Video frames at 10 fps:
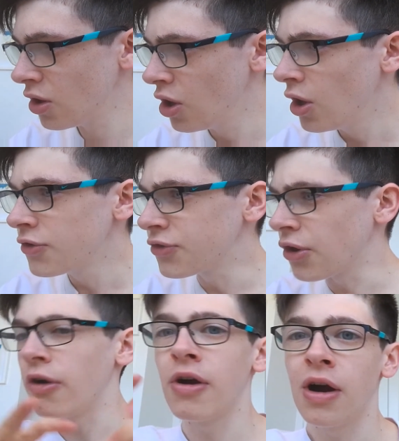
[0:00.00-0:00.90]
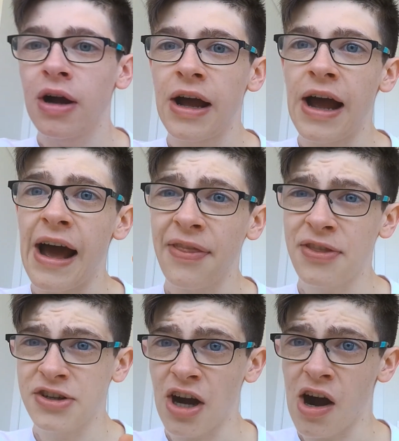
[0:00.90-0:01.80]
So at the
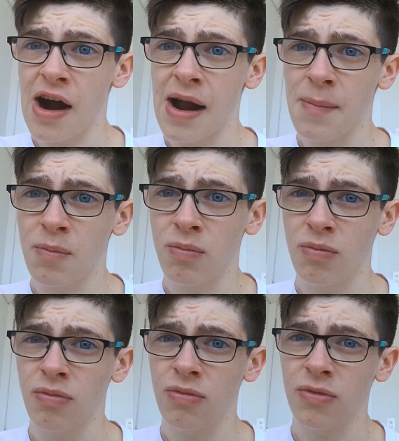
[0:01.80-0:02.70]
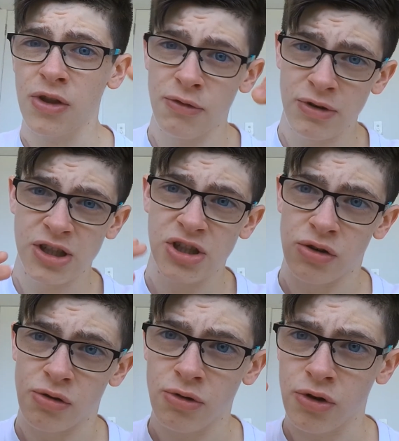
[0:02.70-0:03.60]
time, the
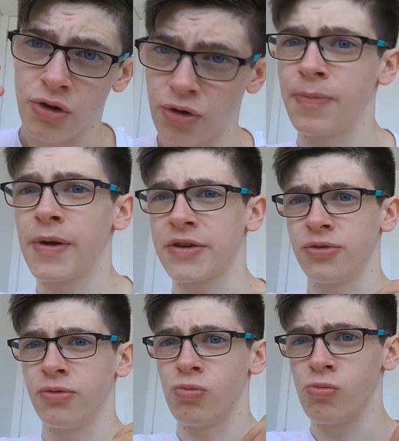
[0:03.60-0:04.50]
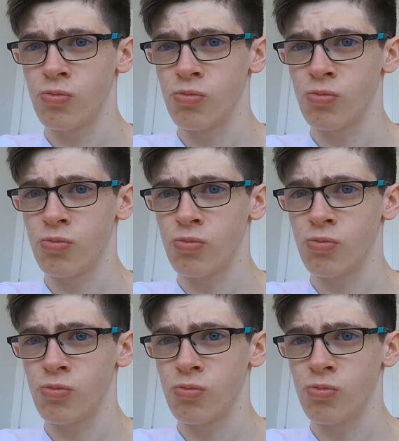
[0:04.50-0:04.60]
original Google Pixel,